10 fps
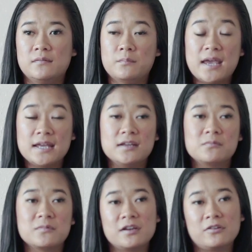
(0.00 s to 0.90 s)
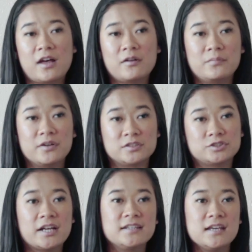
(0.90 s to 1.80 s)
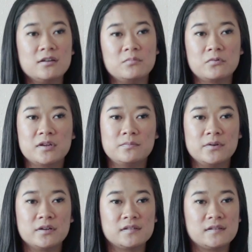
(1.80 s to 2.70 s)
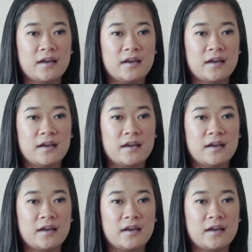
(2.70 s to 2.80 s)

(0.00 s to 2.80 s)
made him read a lot of books, tried to get him to read books,